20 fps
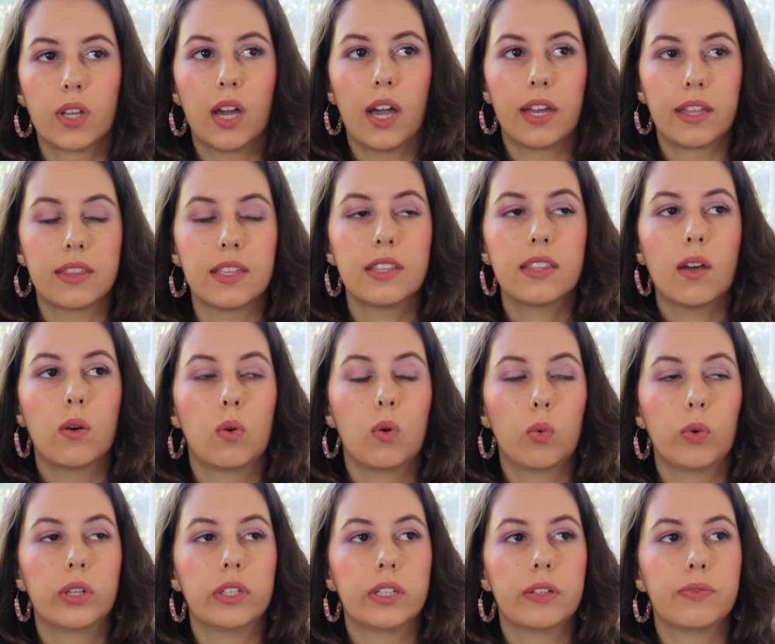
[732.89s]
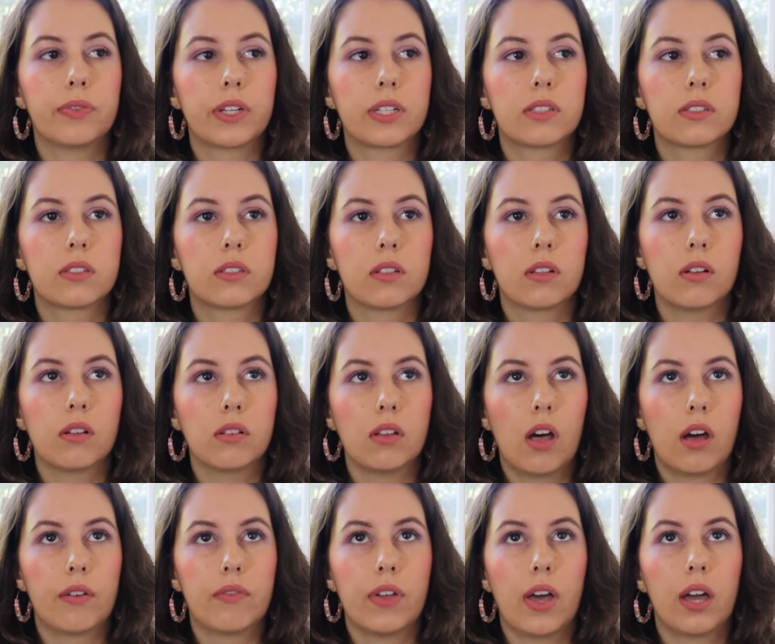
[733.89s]
I think that will really fix a
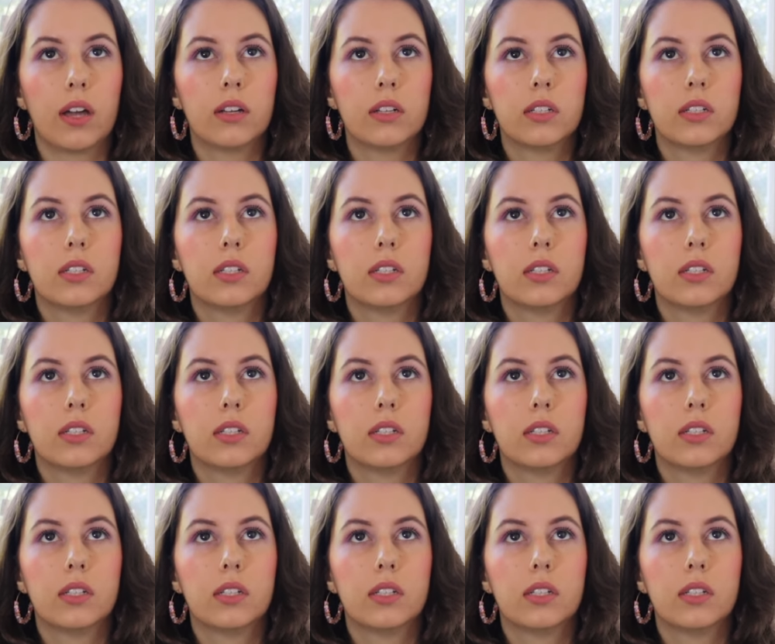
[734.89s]
lot of that.